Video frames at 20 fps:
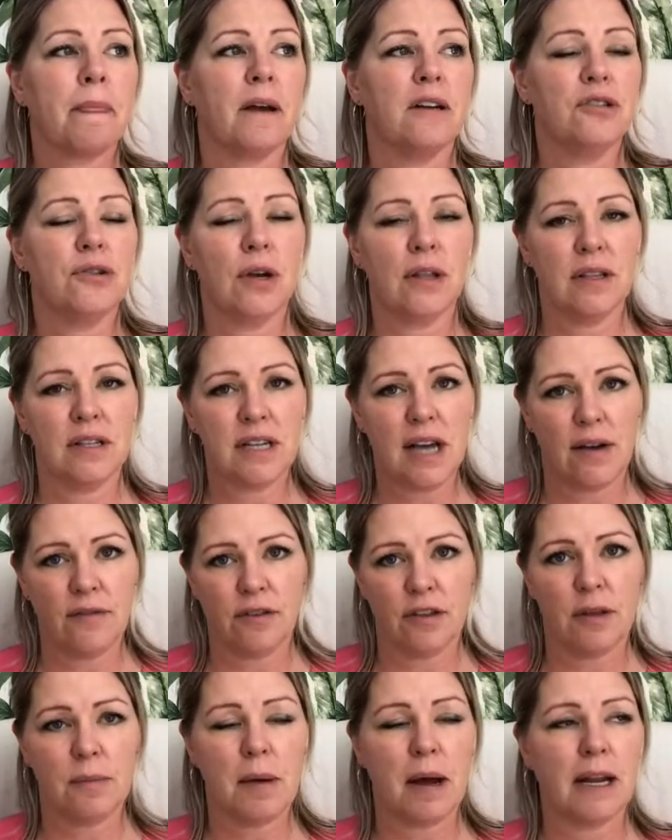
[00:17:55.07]
trade the time
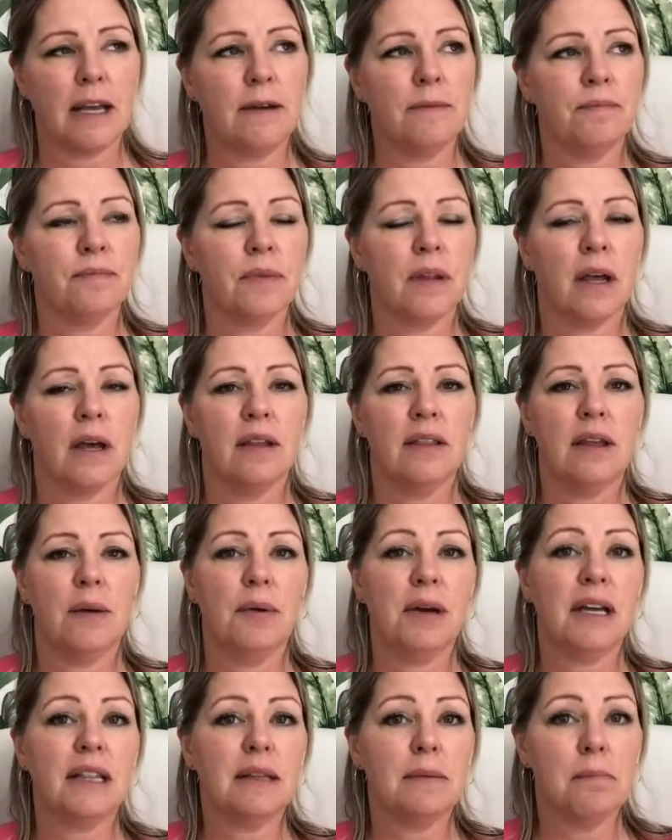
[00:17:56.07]
for the money. Then we
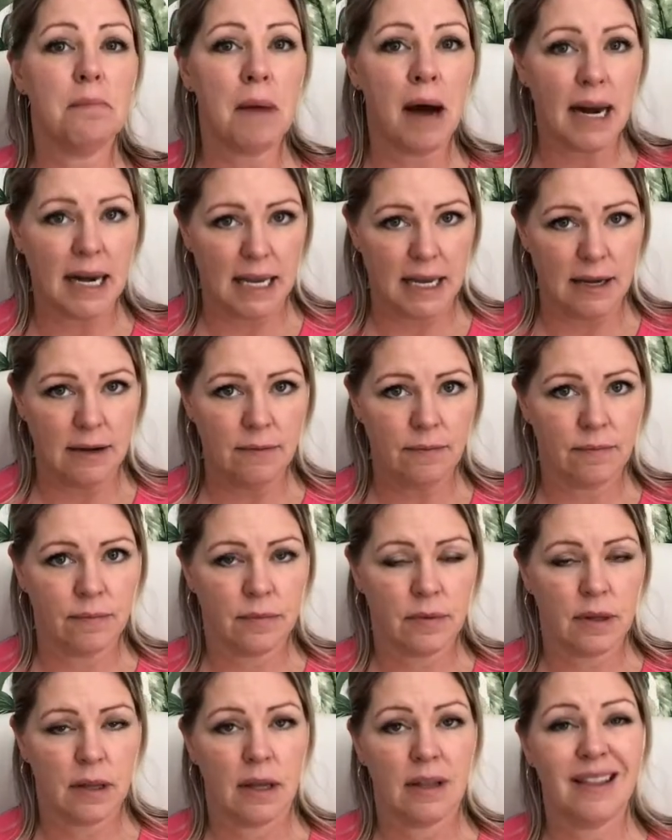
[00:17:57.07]
get the money.
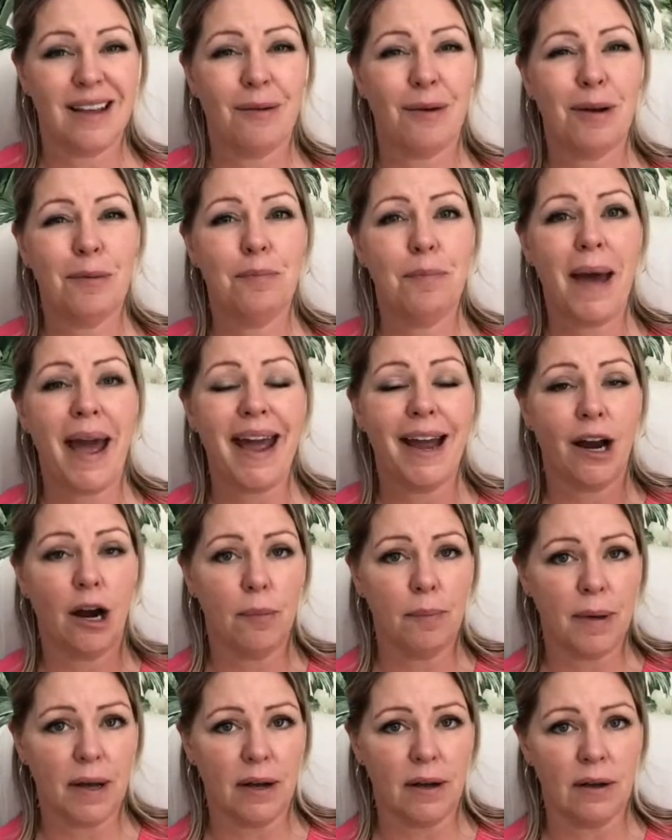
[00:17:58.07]
Then we pay
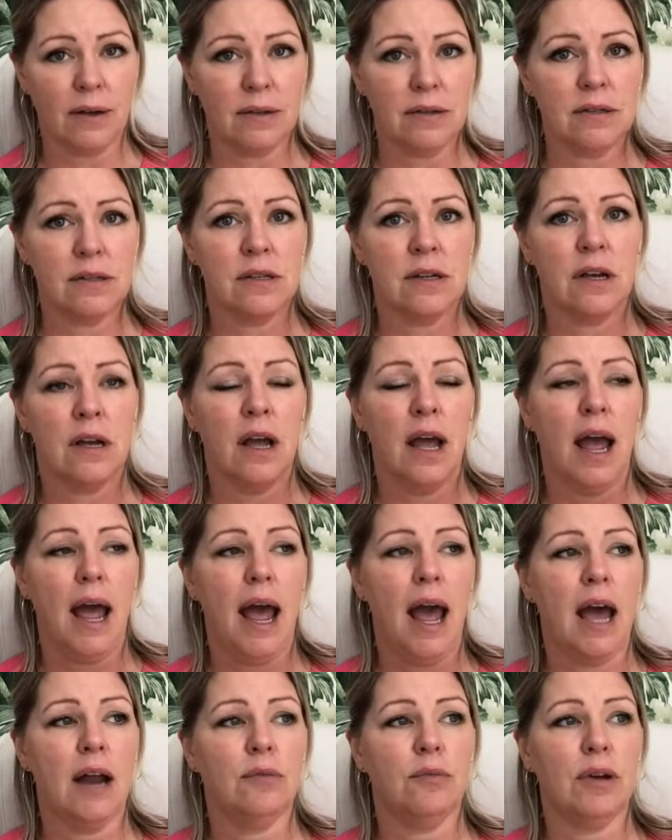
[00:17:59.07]
our bills
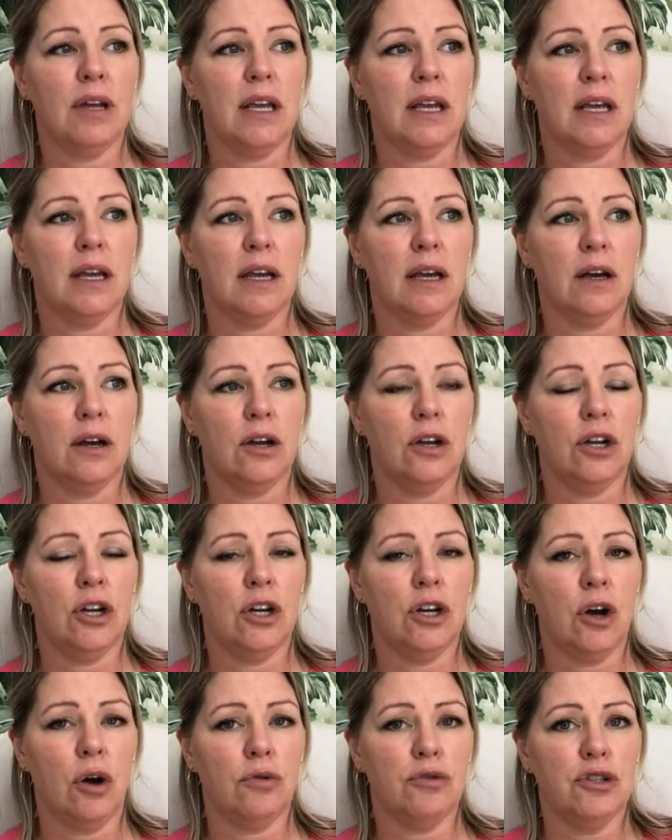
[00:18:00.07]
and we,
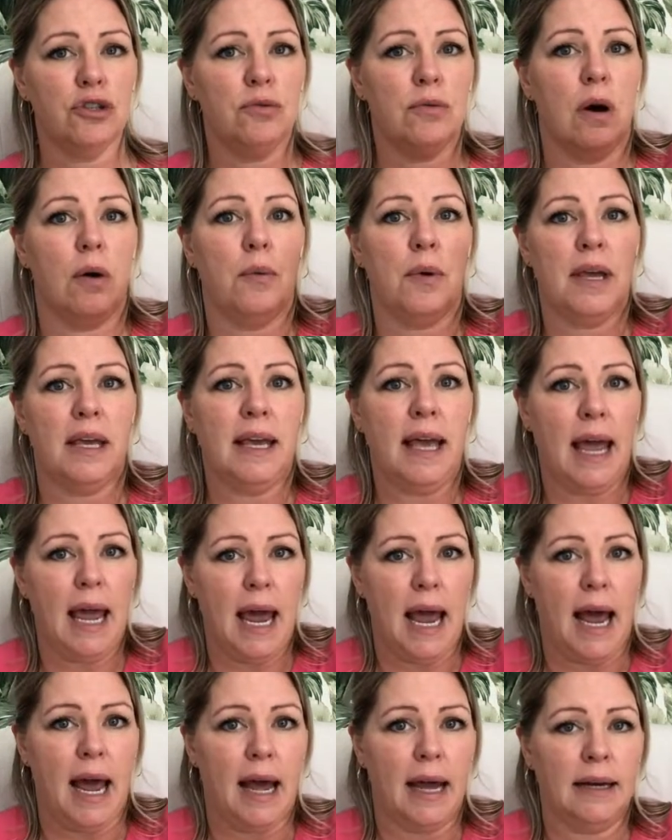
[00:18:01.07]
do what we
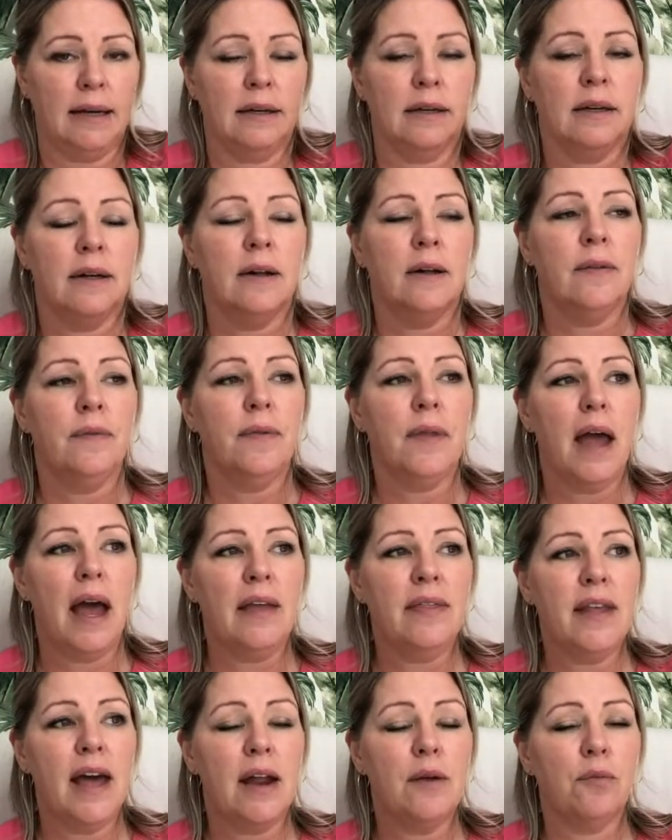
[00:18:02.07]
can.
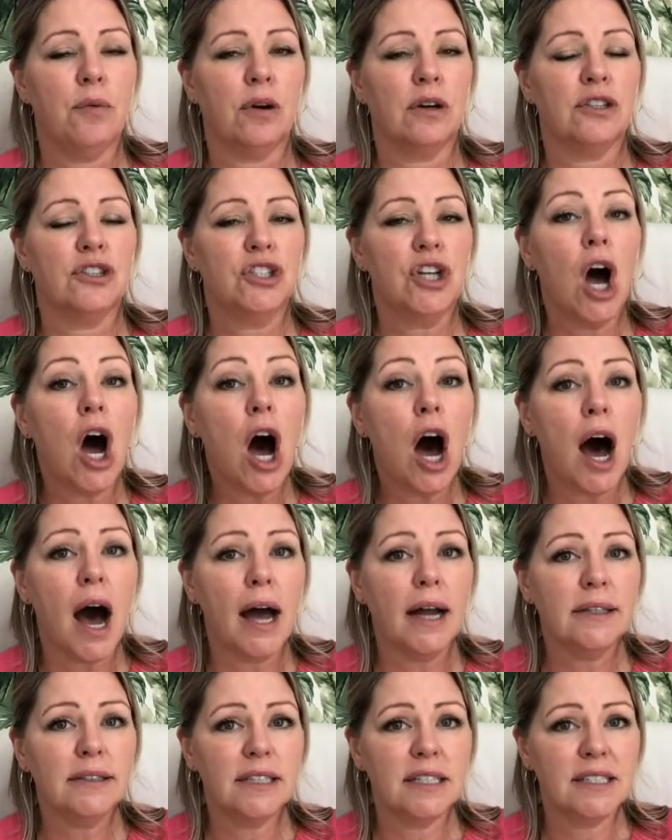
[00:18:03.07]
And then we're
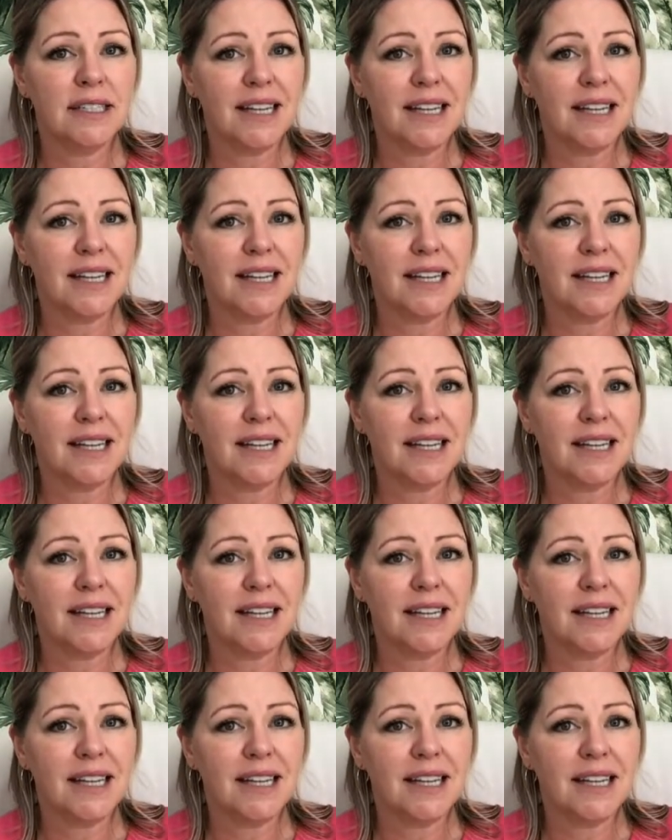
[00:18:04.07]
taught to